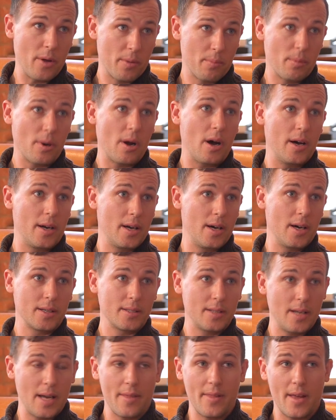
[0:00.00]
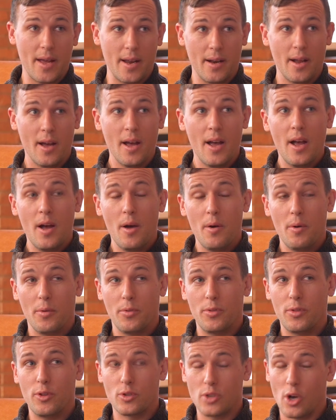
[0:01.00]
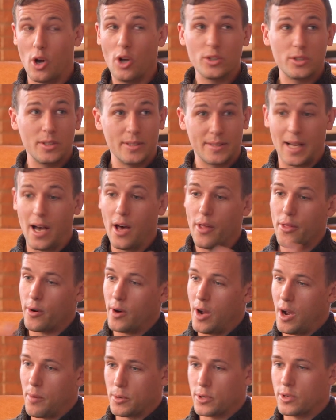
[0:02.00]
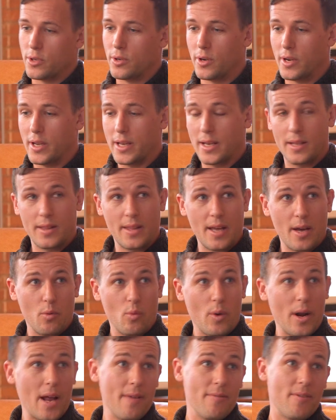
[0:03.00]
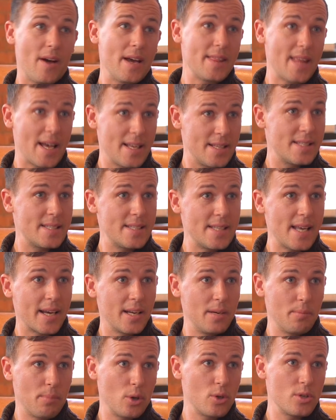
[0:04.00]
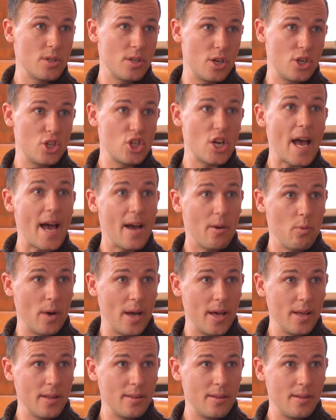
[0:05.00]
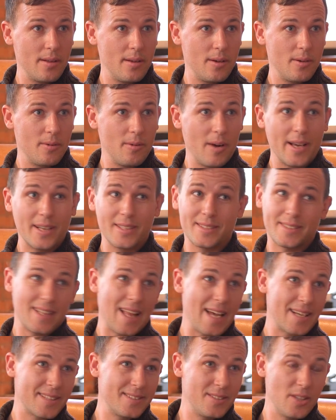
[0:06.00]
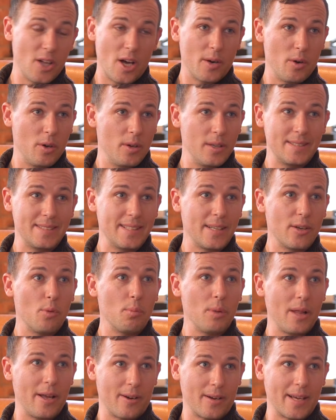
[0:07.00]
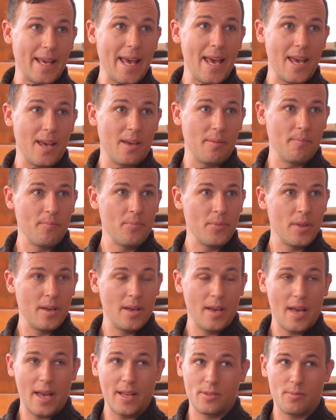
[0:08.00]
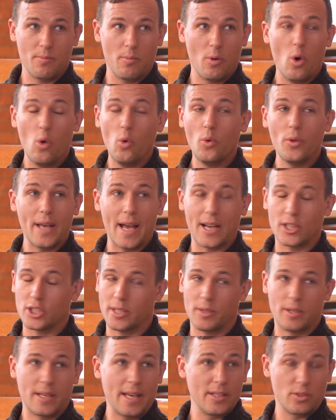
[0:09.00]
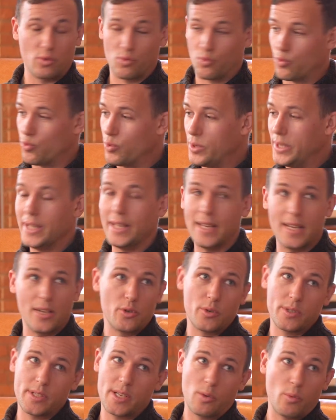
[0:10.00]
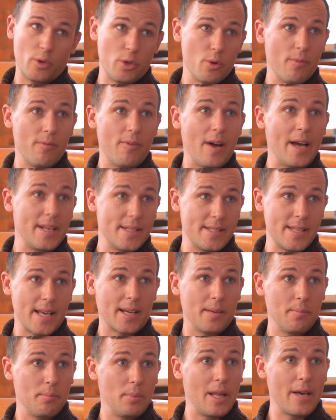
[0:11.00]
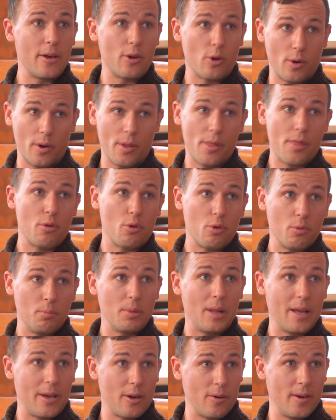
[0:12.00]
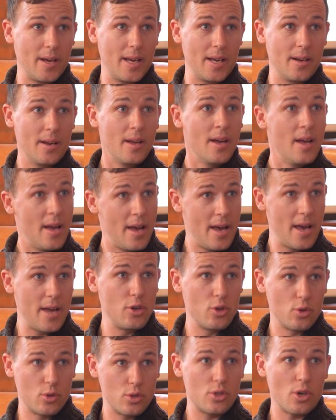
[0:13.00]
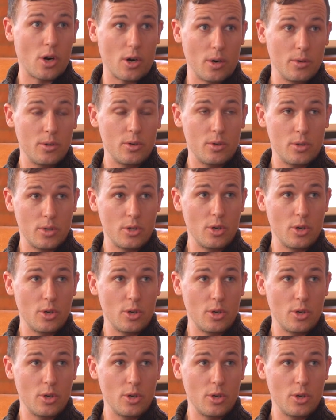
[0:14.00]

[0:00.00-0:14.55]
the product. And then there's also this other opportunity that when I invite that second person to chat with, right? Because Slack's not a single player game. It's only actually gets really interesting when you invite a second player or a third player in and you start,